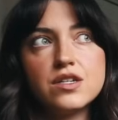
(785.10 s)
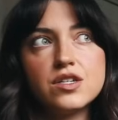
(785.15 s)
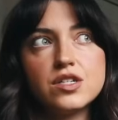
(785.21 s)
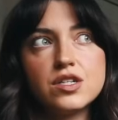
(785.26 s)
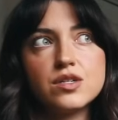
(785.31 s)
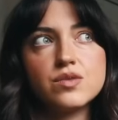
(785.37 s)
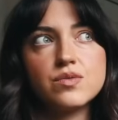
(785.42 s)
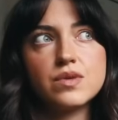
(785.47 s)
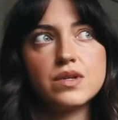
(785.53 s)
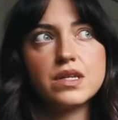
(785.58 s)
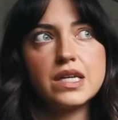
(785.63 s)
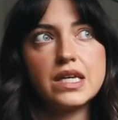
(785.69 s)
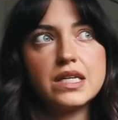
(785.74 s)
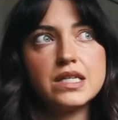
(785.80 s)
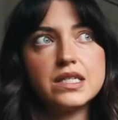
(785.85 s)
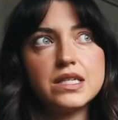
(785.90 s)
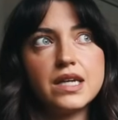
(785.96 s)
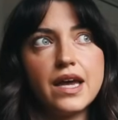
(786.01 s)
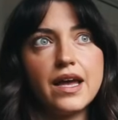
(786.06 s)
just
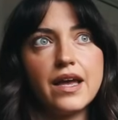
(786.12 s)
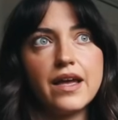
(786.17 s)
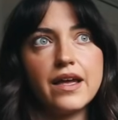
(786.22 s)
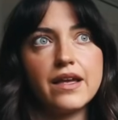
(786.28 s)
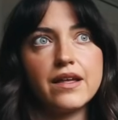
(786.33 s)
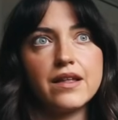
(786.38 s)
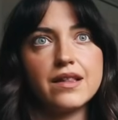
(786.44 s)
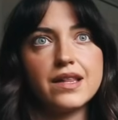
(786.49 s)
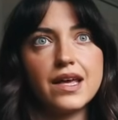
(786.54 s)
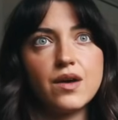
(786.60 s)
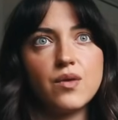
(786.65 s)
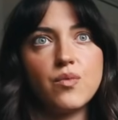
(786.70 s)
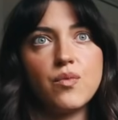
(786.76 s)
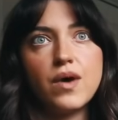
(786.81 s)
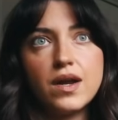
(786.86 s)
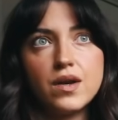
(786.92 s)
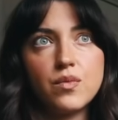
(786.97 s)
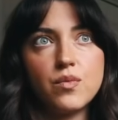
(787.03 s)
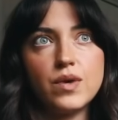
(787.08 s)
released a like
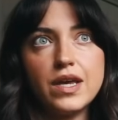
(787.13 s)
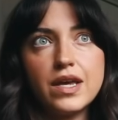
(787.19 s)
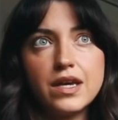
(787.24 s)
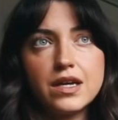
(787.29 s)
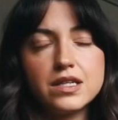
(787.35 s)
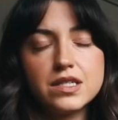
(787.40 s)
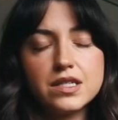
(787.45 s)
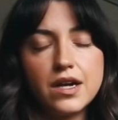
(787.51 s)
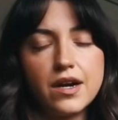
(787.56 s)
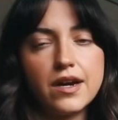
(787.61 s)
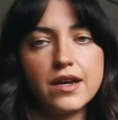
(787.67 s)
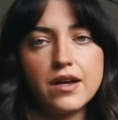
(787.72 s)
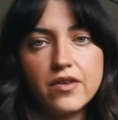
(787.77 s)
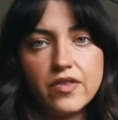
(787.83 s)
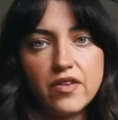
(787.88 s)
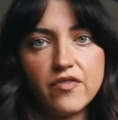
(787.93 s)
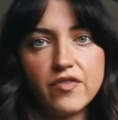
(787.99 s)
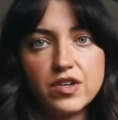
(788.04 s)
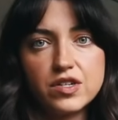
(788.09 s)
1 week starting
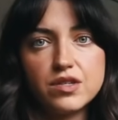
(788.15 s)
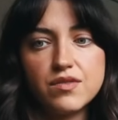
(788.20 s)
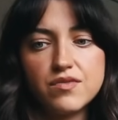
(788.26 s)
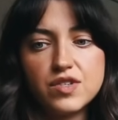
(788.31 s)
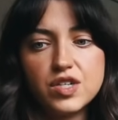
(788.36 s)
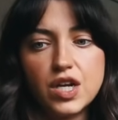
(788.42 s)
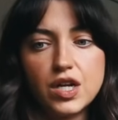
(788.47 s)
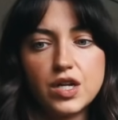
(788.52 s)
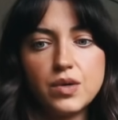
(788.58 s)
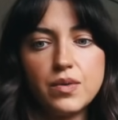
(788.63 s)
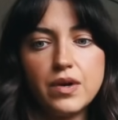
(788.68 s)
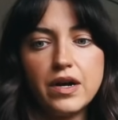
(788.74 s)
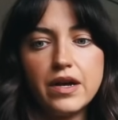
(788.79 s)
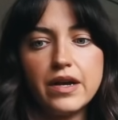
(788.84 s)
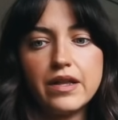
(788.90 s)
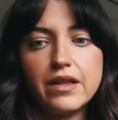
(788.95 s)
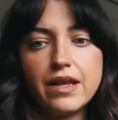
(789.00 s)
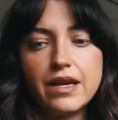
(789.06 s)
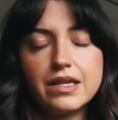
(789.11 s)
on the 1st of
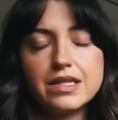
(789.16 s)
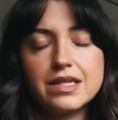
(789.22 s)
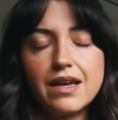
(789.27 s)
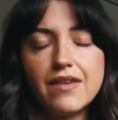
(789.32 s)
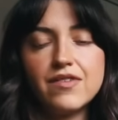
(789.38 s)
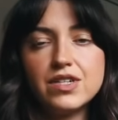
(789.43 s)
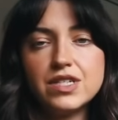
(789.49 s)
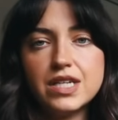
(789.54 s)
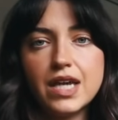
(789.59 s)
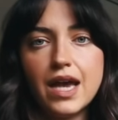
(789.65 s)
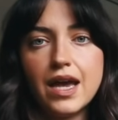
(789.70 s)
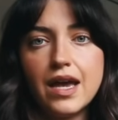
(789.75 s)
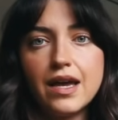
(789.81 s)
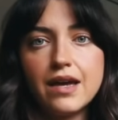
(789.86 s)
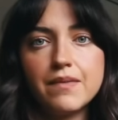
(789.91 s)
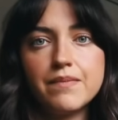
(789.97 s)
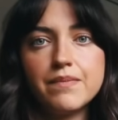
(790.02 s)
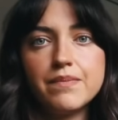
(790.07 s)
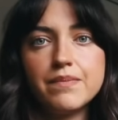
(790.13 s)
January, like
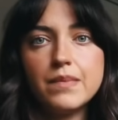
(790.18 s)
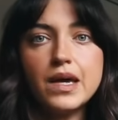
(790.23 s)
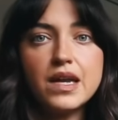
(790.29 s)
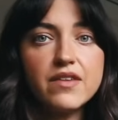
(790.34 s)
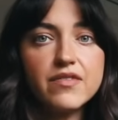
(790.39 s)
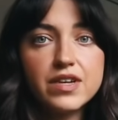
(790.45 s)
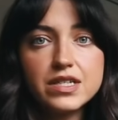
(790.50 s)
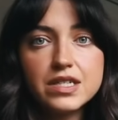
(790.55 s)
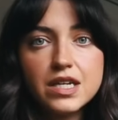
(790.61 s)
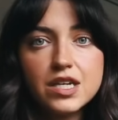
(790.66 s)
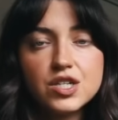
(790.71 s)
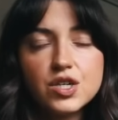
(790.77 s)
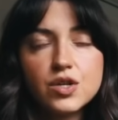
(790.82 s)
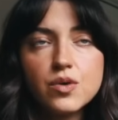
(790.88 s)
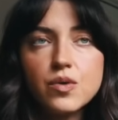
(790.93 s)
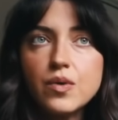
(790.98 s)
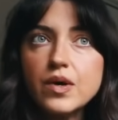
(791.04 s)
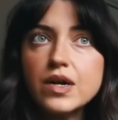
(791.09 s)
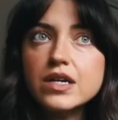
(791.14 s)
7-day
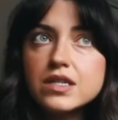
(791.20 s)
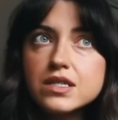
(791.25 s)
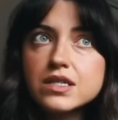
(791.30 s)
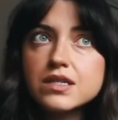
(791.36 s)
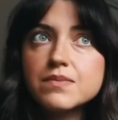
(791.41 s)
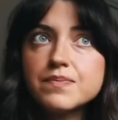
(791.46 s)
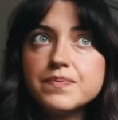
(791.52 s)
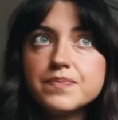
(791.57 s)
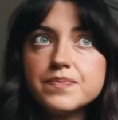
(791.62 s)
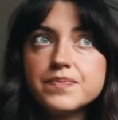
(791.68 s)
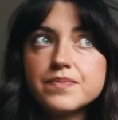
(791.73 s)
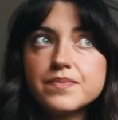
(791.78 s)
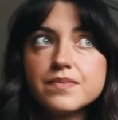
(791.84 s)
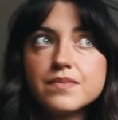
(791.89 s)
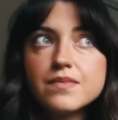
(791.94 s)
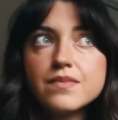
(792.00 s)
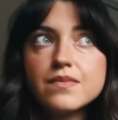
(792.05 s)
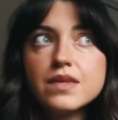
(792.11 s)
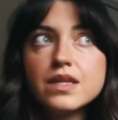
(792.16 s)
manifestation course.
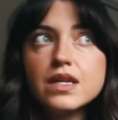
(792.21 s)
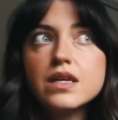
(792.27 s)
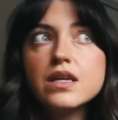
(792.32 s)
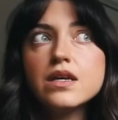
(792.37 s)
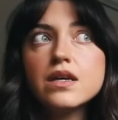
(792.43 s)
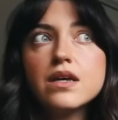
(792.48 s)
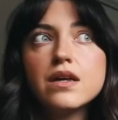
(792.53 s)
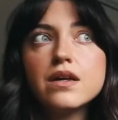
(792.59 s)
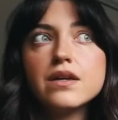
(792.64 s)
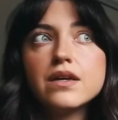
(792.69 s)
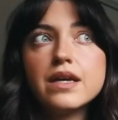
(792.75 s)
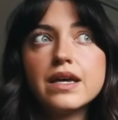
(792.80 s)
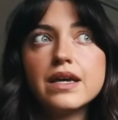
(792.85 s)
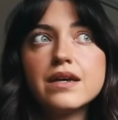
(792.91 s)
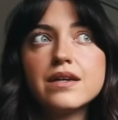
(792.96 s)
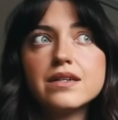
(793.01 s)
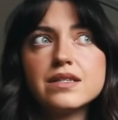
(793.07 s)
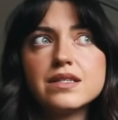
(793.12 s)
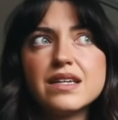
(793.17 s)

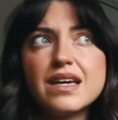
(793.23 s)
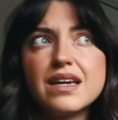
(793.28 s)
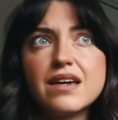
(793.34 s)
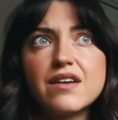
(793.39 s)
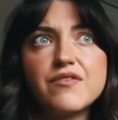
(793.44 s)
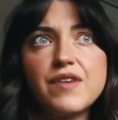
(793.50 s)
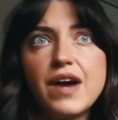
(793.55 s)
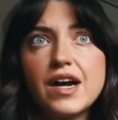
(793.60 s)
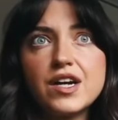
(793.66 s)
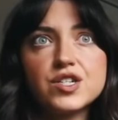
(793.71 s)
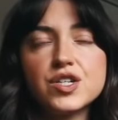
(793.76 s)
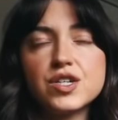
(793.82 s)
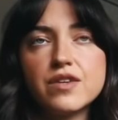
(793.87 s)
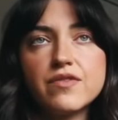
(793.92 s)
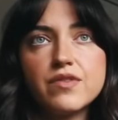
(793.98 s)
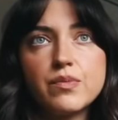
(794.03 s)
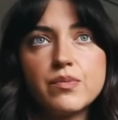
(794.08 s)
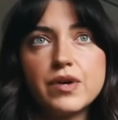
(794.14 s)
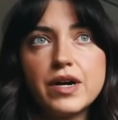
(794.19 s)
And it's like a fraction
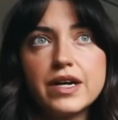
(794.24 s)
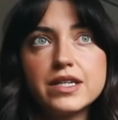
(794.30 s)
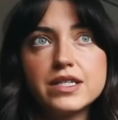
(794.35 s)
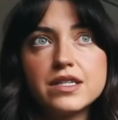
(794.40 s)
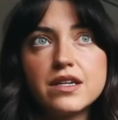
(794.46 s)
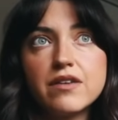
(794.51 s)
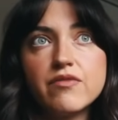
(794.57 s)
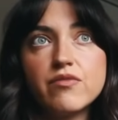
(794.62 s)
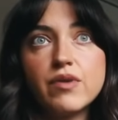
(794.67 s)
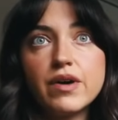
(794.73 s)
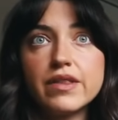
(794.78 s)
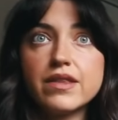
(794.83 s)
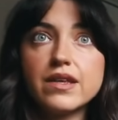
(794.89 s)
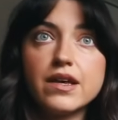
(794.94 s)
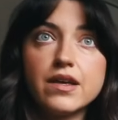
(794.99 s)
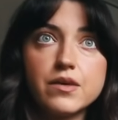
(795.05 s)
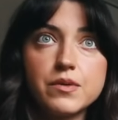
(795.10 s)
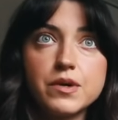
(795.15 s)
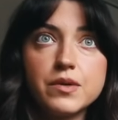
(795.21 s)
of the price of what
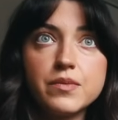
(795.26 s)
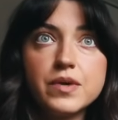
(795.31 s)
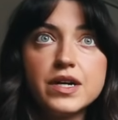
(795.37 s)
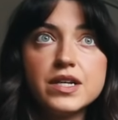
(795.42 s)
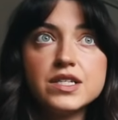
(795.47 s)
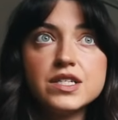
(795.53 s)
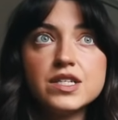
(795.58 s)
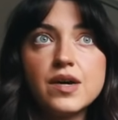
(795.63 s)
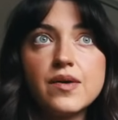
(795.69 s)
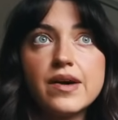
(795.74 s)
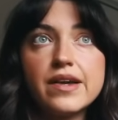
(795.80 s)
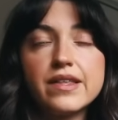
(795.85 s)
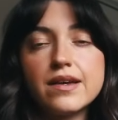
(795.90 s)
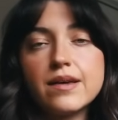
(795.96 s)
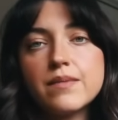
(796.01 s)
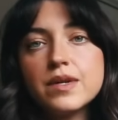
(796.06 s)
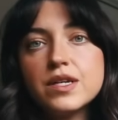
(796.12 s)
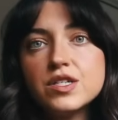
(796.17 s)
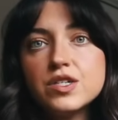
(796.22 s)
the other one was. So I
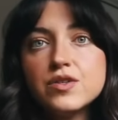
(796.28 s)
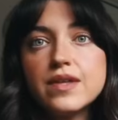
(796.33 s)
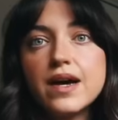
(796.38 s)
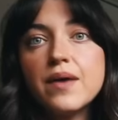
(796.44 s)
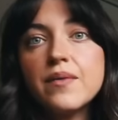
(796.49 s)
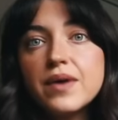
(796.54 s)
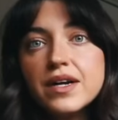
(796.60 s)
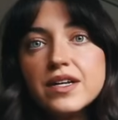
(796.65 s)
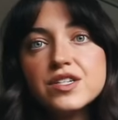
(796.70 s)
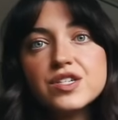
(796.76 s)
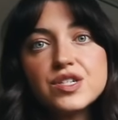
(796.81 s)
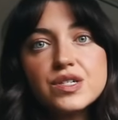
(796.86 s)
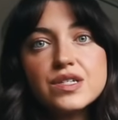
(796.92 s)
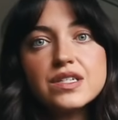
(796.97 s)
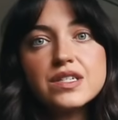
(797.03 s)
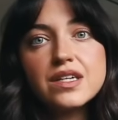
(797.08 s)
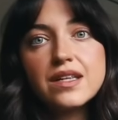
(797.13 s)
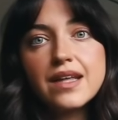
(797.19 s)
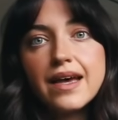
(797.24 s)
think I'm gonna do that one
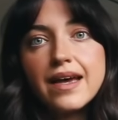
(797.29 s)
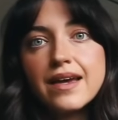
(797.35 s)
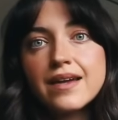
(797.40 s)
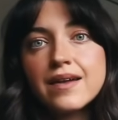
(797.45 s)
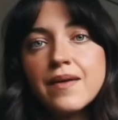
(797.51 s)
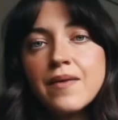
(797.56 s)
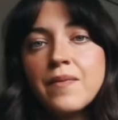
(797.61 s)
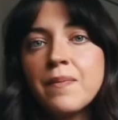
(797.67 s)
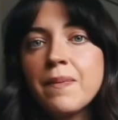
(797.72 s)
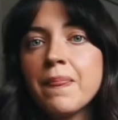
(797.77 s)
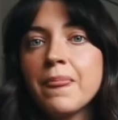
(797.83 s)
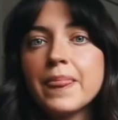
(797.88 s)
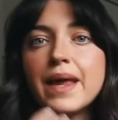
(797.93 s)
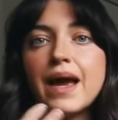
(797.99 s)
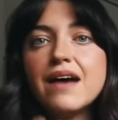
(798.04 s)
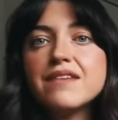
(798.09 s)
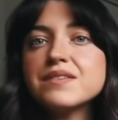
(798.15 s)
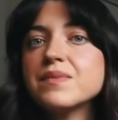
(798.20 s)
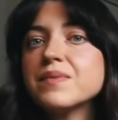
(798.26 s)
just to like
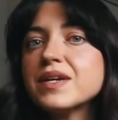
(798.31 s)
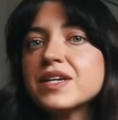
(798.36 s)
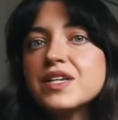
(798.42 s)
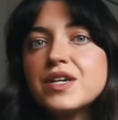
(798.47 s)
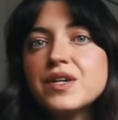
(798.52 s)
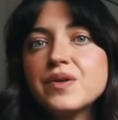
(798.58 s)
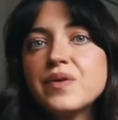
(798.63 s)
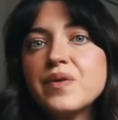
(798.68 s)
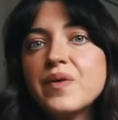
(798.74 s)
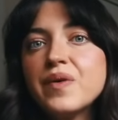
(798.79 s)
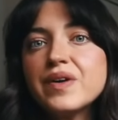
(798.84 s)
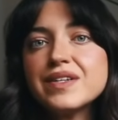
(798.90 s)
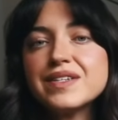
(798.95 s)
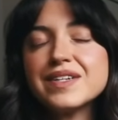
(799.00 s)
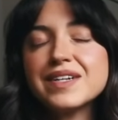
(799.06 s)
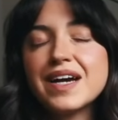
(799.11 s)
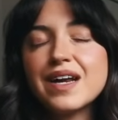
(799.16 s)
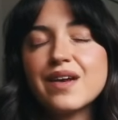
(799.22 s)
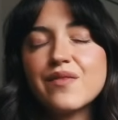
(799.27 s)
have something new
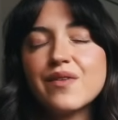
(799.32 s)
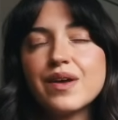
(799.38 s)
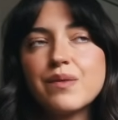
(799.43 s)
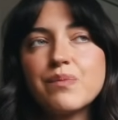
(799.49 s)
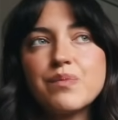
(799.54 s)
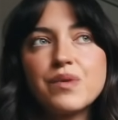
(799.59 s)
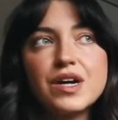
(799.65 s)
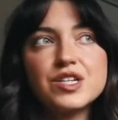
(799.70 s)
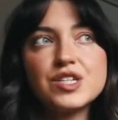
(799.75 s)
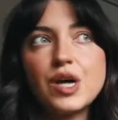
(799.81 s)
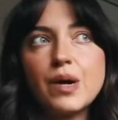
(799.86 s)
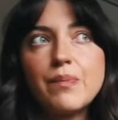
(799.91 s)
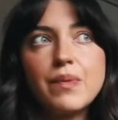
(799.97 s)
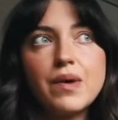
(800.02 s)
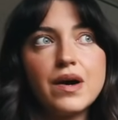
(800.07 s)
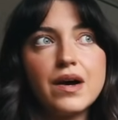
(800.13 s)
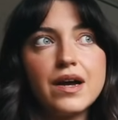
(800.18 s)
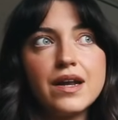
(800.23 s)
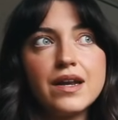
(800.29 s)
to kind of like brush up
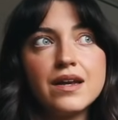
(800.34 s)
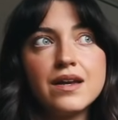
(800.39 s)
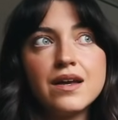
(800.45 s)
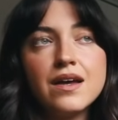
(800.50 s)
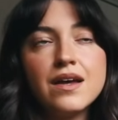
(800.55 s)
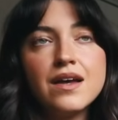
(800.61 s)
on